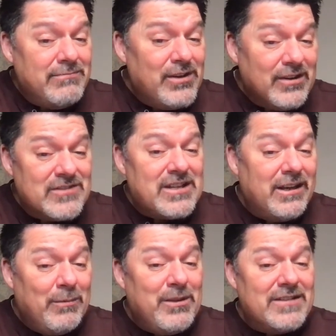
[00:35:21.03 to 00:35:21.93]
You can send
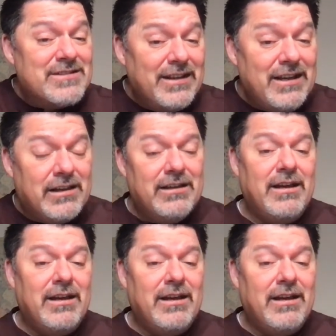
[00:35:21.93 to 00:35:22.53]
them this link,